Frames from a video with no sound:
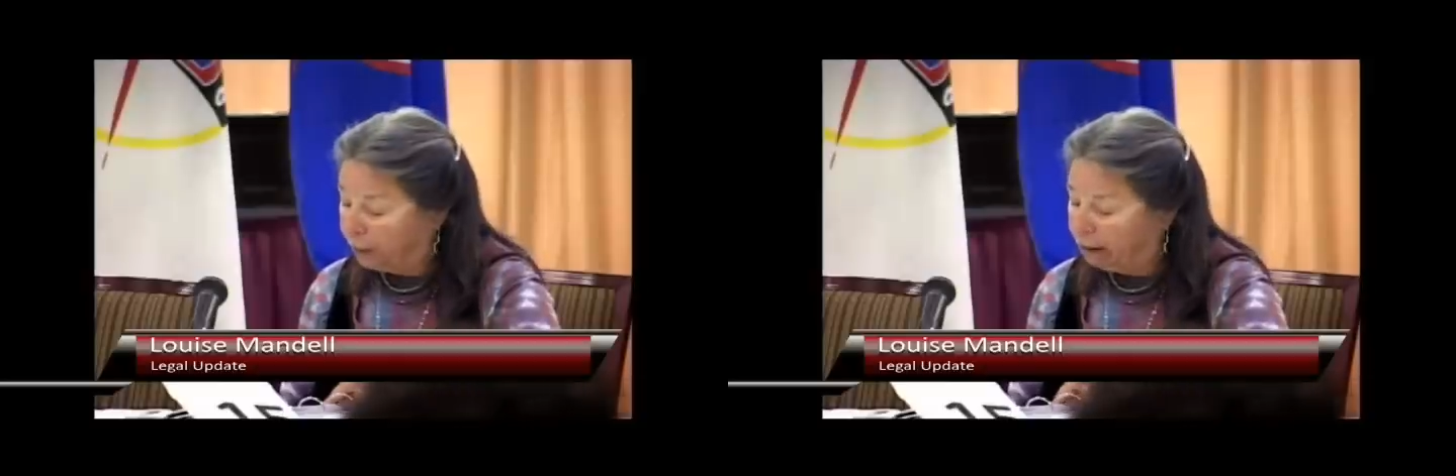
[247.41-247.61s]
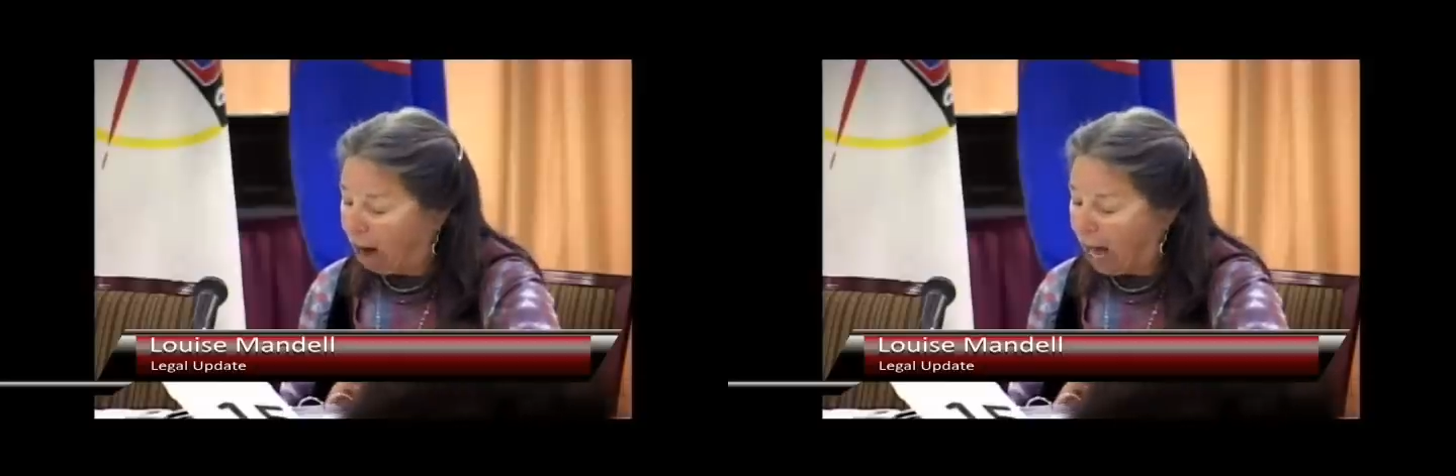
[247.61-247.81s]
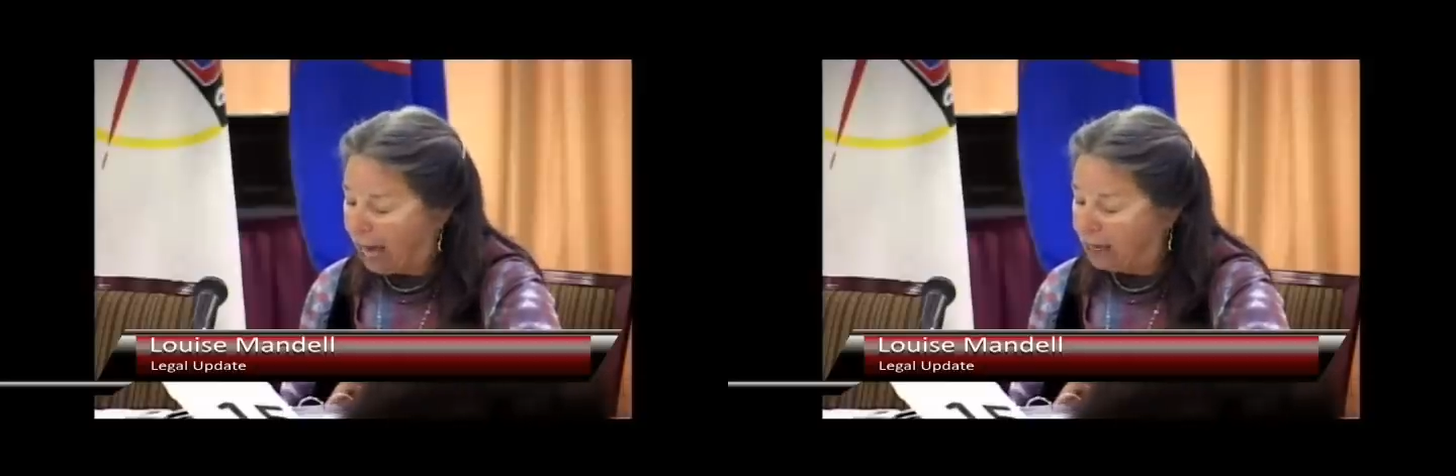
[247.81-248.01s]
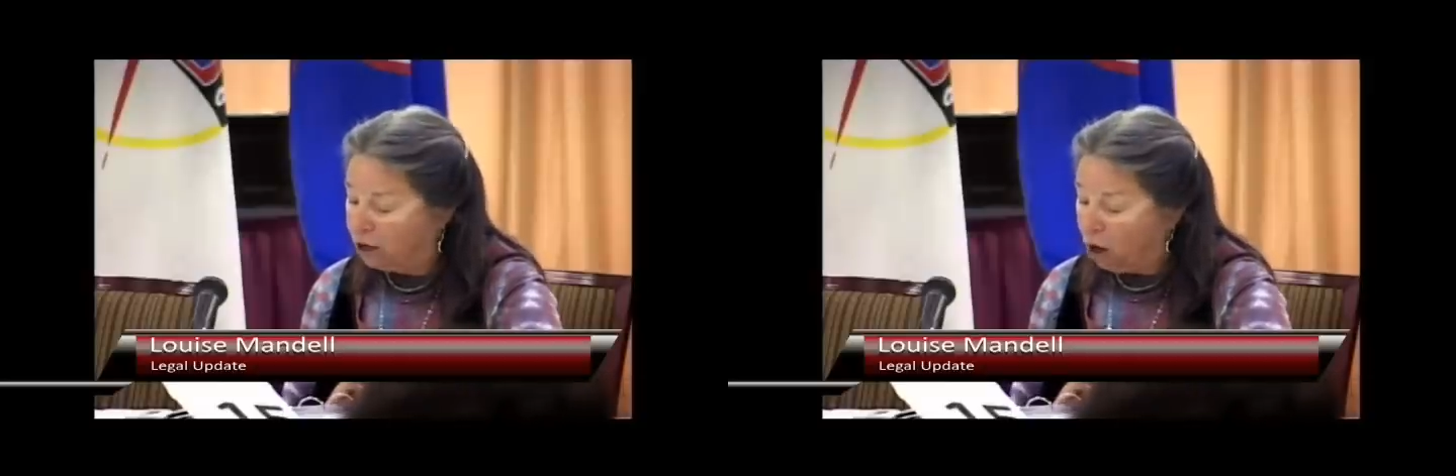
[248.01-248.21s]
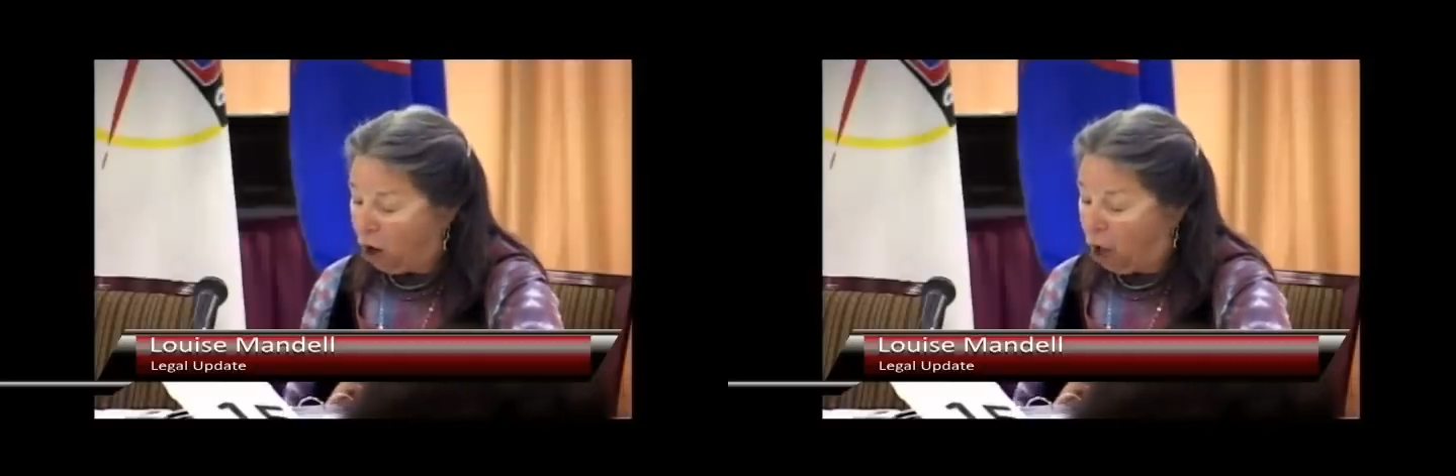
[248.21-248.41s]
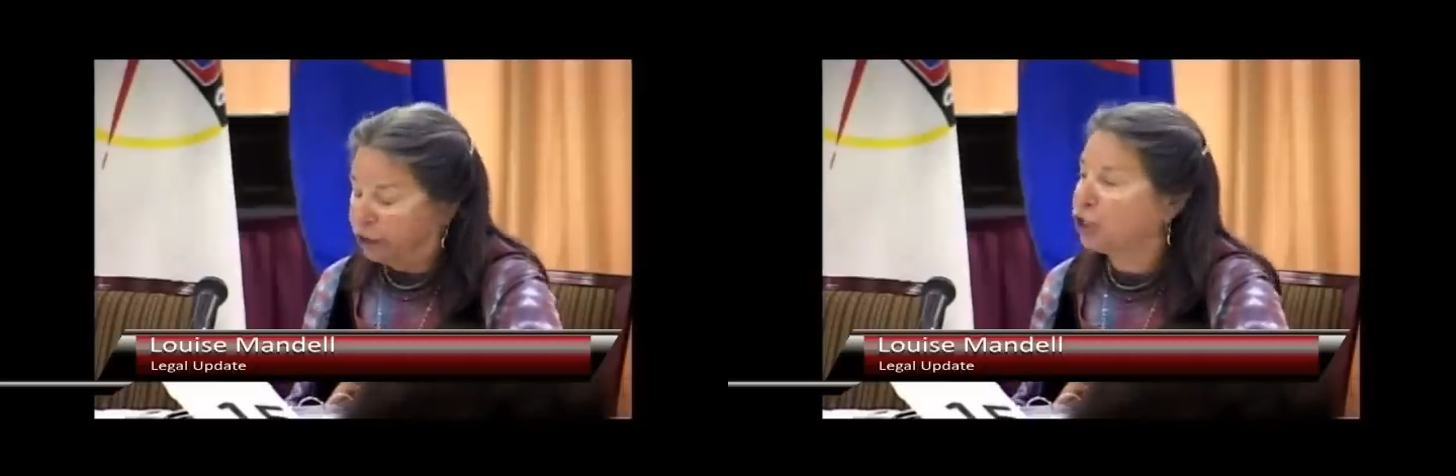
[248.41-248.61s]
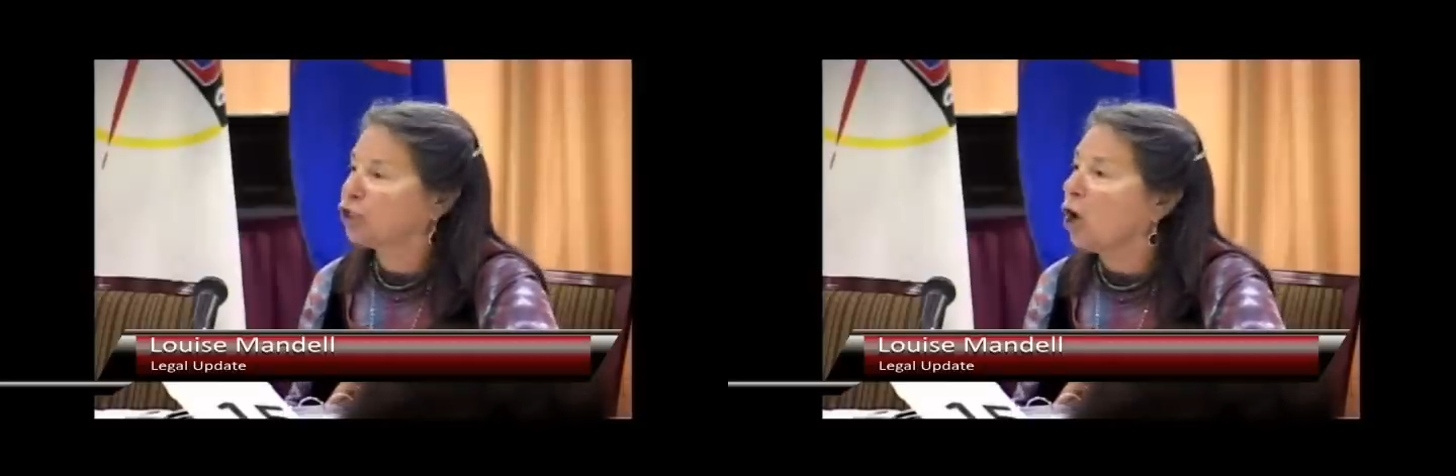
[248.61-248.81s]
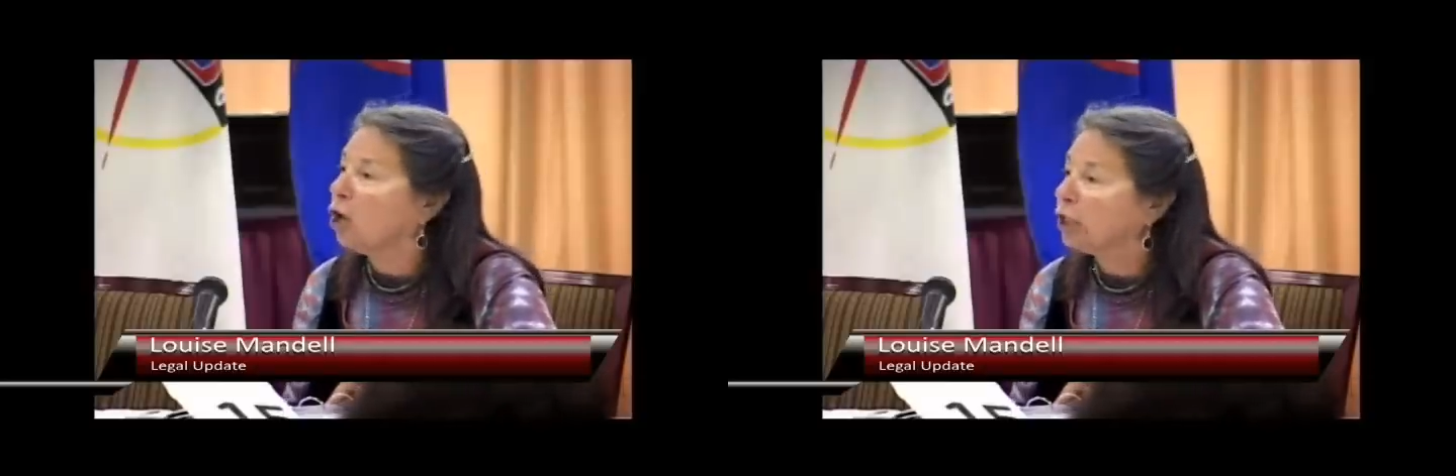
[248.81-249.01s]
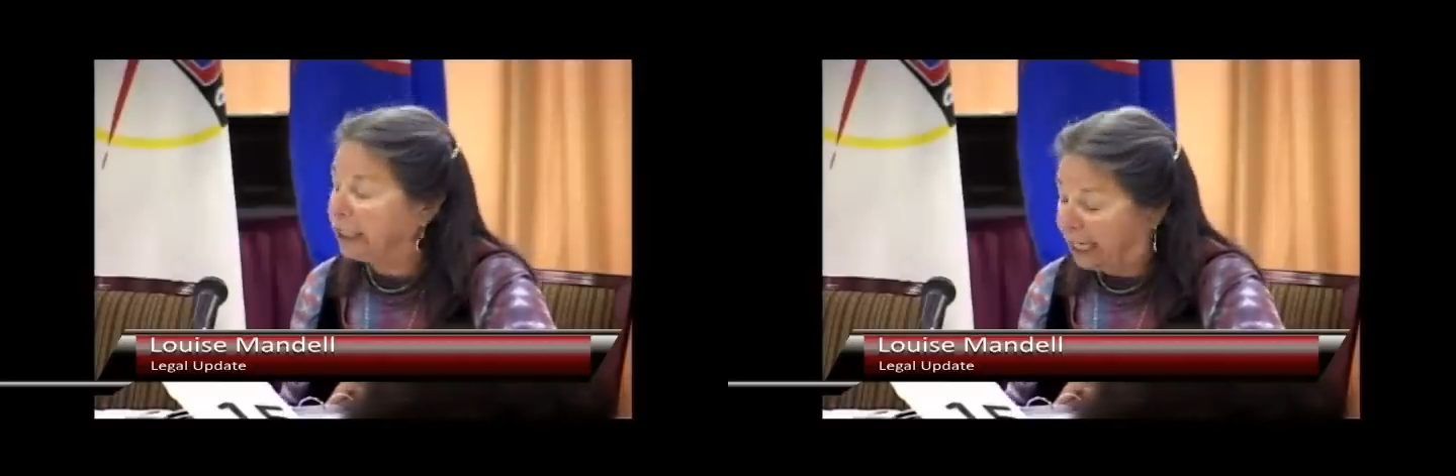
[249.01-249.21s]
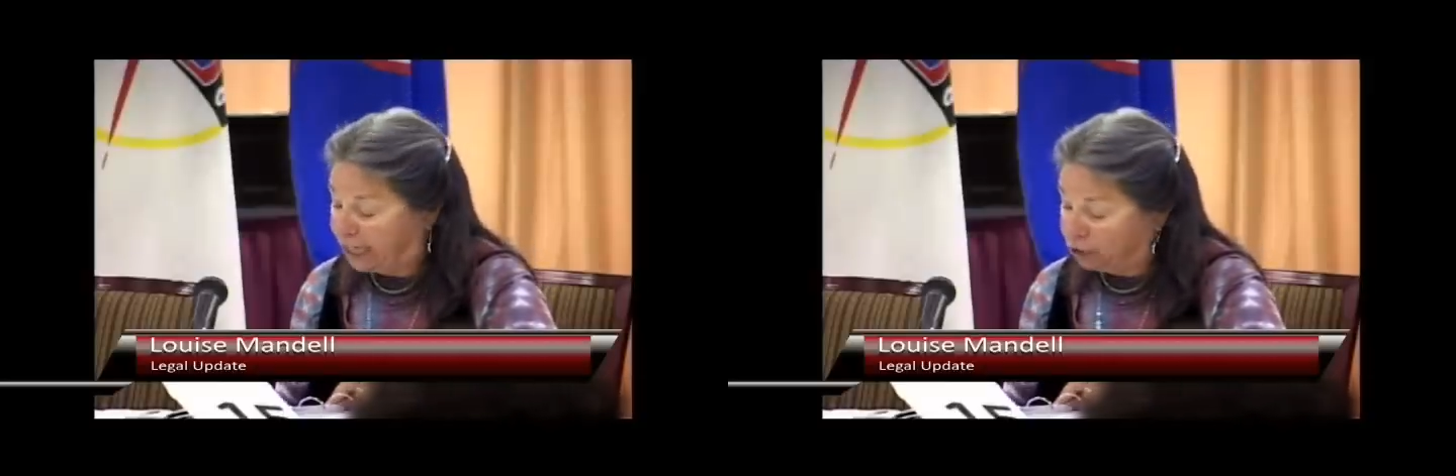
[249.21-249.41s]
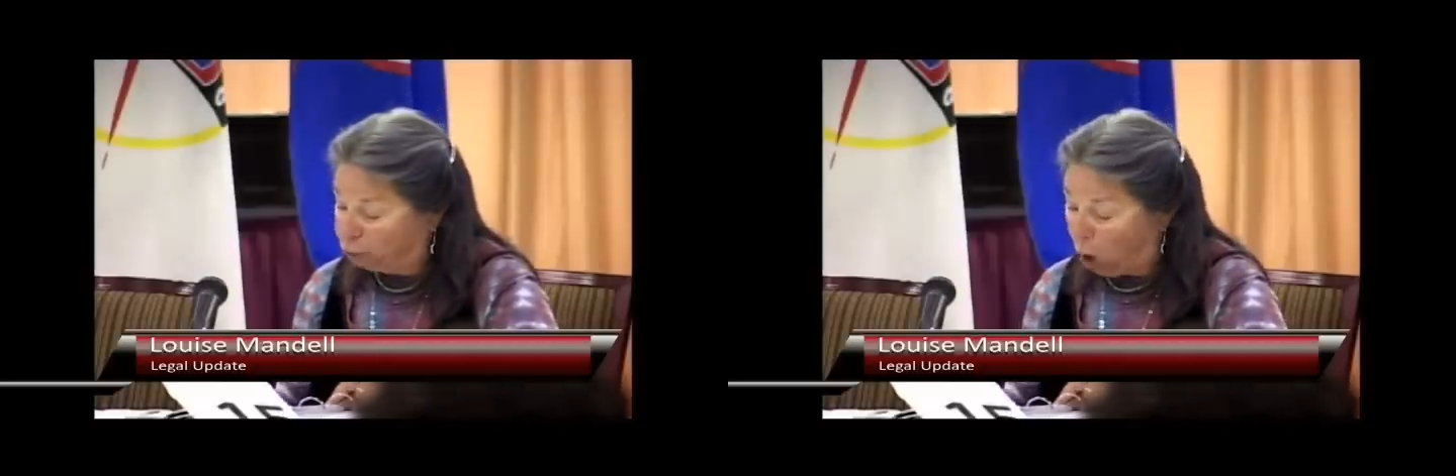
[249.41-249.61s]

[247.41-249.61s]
relied on salt licks,